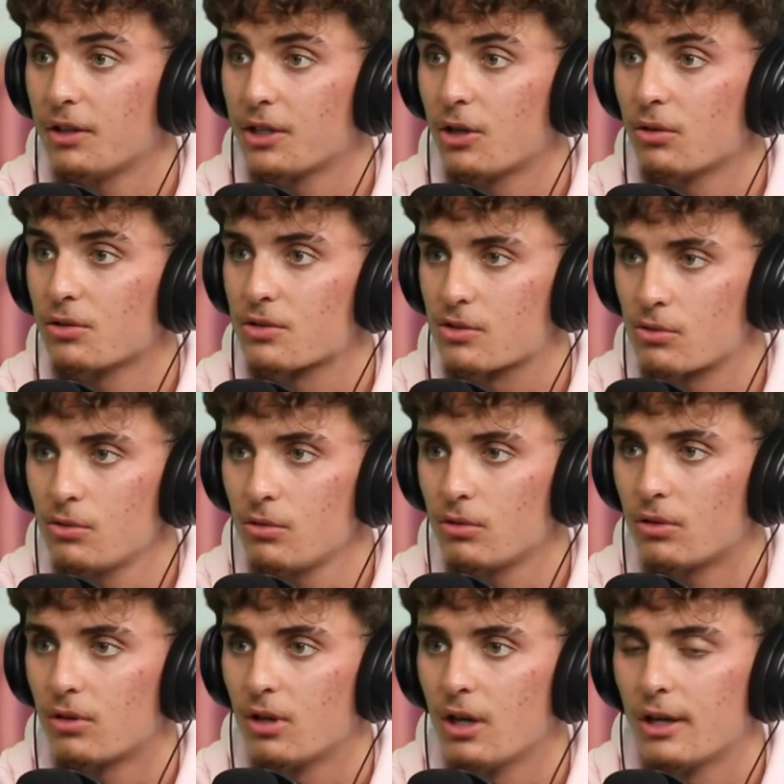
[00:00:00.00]
Finally going to
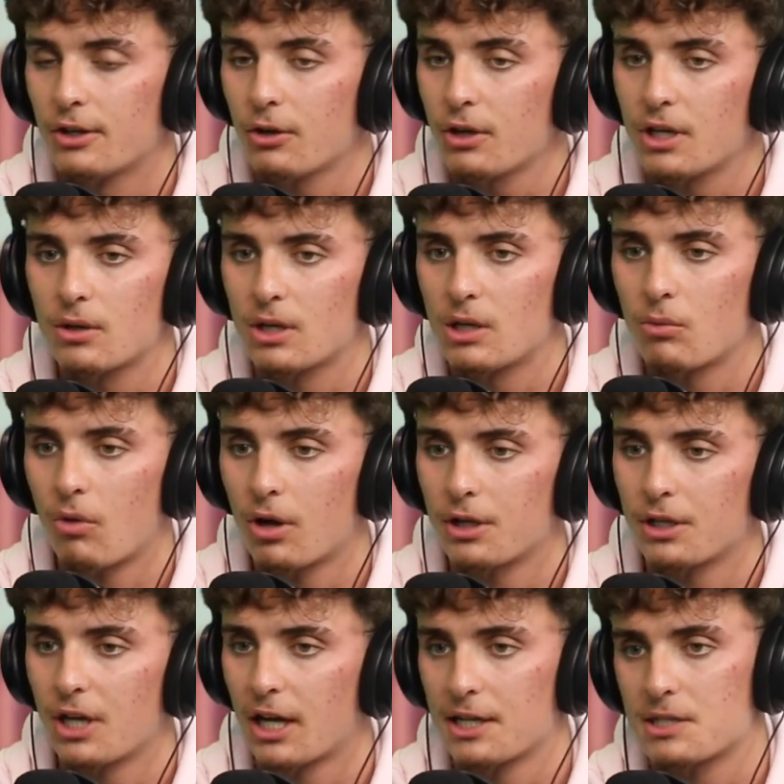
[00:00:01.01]
school. No, he
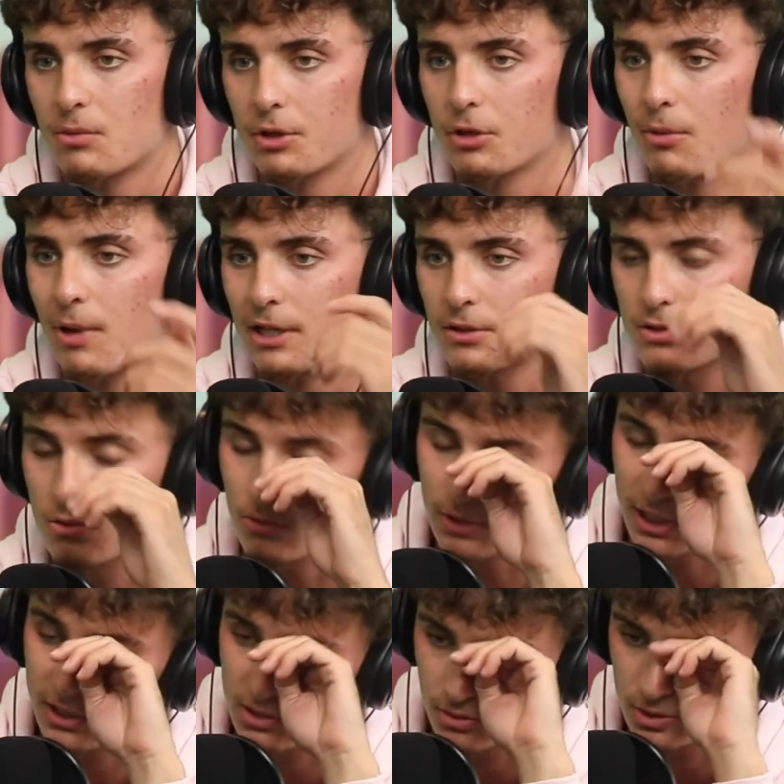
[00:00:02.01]
wanted. I guess he wanted to go back to school
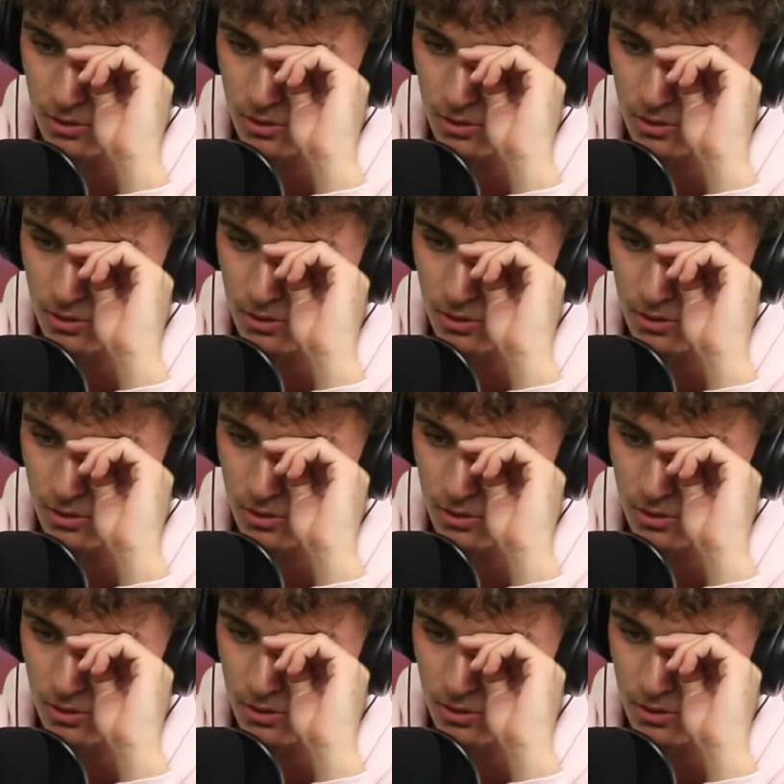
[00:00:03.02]
again, so he's